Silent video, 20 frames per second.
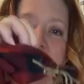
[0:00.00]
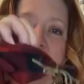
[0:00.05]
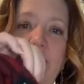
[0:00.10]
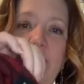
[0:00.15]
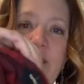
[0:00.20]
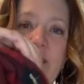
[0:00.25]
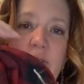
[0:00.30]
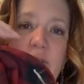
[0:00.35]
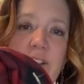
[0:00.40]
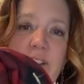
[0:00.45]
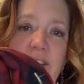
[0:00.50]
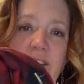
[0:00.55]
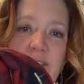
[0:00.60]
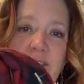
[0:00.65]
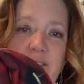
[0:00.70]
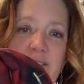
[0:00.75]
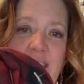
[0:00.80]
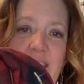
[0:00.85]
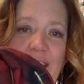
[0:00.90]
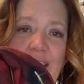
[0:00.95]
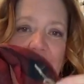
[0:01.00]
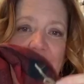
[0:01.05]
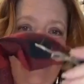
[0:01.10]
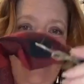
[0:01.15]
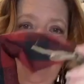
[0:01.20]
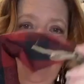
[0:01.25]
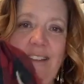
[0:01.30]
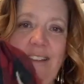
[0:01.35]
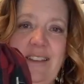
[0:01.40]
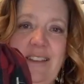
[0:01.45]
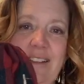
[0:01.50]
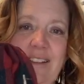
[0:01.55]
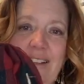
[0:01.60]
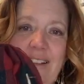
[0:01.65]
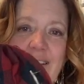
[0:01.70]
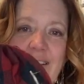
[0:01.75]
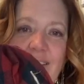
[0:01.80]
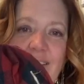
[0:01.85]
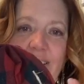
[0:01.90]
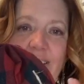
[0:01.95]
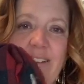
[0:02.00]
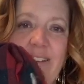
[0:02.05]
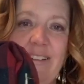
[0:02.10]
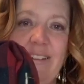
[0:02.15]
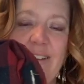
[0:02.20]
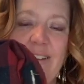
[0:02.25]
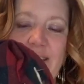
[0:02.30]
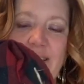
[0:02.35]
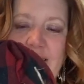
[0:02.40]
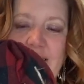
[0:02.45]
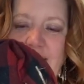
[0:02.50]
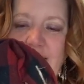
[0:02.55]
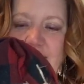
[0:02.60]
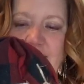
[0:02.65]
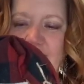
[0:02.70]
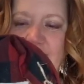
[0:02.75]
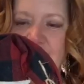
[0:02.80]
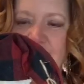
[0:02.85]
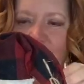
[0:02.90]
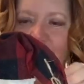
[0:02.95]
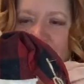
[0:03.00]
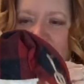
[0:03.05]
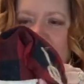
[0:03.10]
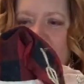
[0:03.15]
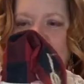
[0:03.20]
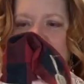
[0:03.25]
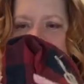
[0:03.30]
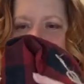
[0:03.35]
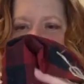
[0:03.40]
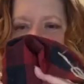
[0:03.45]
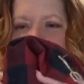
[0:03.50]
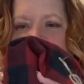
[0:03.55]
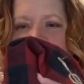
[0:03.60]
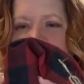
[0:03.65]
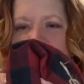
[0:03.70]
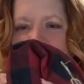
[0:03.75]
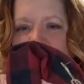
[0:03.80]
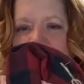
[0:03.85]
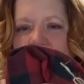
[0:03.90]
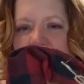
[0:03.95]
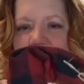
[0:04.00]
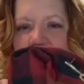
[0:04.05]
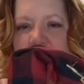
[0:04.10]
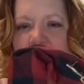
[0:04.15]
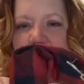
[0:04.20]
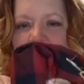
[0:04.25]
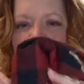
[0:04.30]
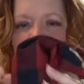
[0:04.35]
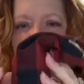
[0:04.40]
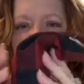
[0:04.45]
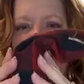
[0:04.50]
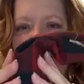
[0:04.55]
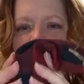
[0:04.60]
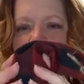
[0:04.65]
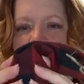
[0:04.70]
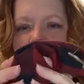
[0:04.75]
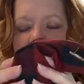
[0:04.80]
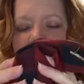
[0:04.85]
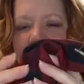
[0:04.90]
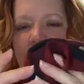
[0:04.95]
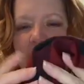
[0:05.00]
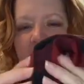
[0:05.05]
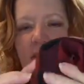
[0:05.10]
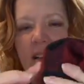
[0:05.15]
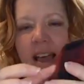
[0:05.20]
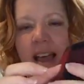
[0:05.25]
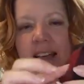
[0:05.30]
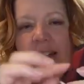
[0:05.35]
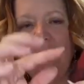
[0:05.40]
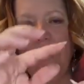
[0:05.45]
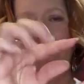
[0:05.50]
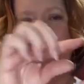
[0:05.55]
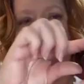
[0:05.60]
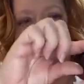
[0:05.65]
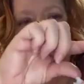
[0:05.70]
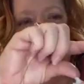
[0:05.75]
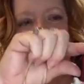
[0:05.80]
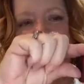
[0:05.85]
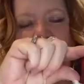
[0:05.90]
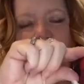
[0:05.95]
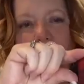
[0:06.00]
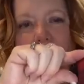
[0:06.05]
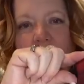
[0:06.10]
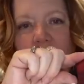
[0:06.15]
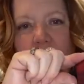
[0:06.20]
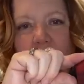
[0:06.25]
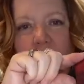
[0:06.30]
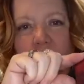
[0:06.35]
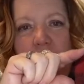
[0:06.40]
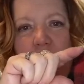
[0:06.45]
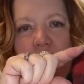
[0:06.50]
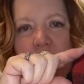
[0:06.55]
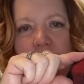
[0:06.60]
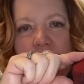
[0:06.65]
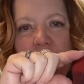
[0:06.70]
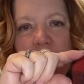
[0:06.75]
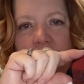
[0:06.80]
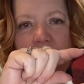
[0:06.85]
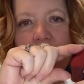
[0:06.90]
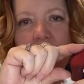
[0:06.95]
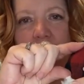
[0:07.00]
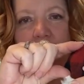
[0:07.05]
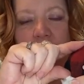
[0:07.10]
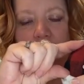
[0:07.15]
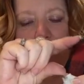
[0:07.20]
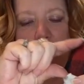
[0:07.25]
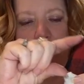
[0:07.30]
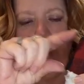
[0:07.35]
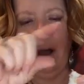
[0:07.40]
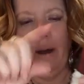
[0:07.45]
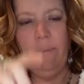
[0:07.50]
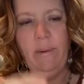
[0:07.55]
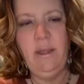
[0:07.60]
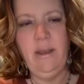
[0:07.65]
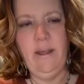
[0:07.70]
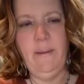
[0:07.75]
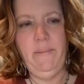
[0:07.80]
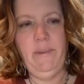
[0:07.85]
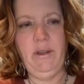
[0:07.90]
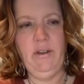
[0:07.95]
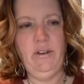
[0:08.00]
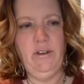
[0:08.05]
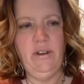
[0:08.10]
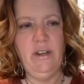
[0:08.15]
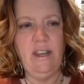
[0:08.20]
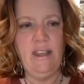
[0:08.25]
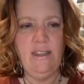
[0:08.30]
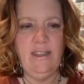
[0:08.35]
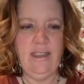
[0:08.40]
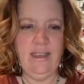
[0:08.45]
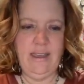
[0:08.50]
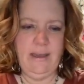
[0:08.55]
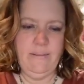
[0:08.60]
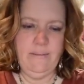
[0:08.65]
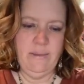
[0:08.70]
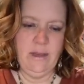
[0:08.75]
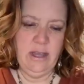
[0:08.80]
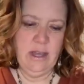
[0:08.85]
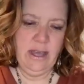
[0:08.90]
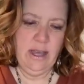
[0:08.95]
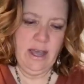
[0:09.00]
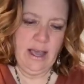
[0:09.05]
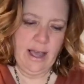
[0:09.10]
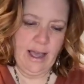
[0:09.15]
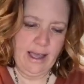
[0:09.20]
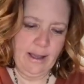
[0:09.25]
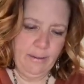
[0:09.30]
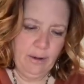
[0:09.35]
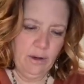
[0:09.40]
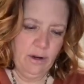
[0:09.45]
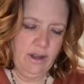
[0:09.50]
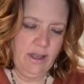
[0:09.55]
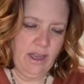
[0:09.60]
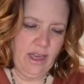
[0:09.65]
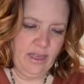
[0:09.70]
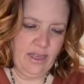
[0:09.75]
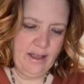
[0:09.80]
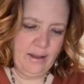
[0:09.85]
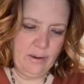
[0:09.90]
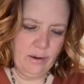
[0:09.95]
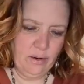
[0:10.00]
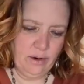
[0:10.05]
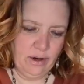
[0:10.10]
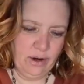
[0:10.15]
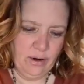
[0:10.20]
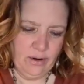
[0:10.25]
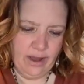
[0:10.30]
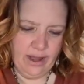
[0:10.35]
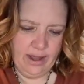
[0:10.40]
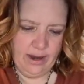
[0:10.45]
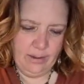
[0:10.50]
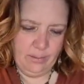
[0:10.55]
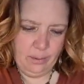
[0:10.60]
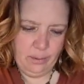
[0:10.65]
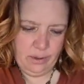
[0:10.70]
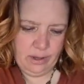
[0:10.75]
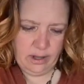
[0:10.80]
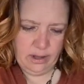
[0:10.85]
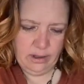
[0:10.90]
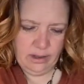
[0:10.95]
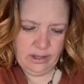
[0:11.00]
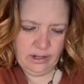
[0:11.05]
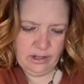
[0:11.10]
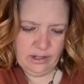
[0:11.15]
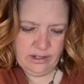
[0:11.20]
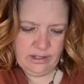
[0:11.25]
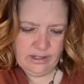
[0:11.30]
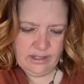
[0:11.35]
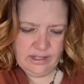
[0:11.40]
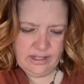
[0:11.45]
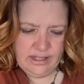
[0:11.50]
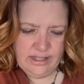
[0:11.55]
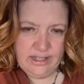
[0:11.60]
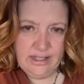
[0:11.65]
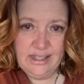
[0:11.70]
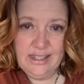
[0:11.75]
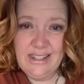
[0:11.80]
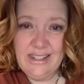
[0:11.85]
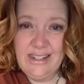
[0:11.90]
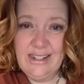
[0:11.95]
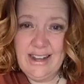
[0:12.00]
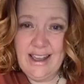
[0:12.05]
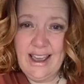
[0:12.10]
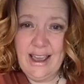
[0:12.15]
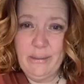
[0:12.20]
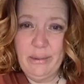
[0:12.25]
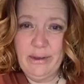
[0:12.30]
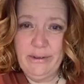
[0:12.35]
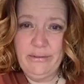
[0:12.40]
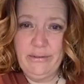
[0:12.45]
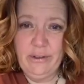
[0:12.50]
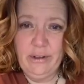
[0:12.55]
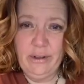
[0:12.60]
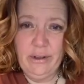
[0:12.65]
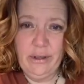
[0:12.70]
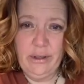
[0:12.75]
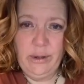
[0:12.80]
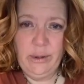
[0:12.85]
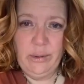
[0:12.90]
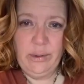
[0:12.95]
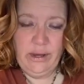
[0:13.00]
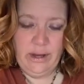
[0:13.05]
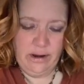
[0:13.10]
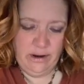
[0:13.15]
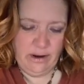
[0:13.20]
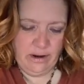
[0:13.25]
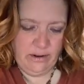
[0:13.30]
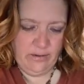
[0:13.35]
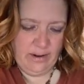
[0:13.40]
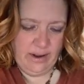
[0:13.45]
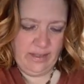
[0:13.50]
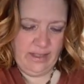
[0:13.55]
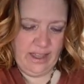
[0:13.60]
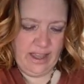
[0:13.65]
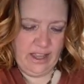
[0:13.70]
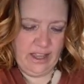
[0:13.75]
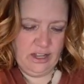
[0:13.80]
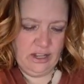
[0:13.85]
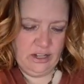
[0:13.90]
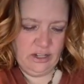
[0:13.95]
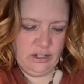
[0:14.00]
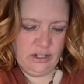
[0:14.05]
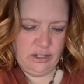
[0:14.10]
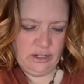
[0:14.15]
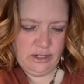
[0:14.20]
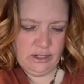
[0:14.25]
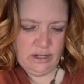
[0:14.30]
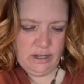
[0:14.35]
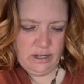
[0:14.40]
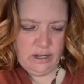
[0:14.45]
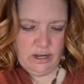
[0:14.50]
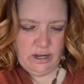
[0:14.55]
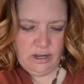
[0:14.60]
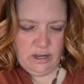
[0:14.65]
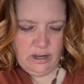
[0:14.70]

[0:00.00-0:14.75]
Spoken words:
stuff it, you could do that. So there's his little hat. He still has about this much of the bobbin up underneath him. I think I'm gonna go ahead and put a little dab of glue here around the edge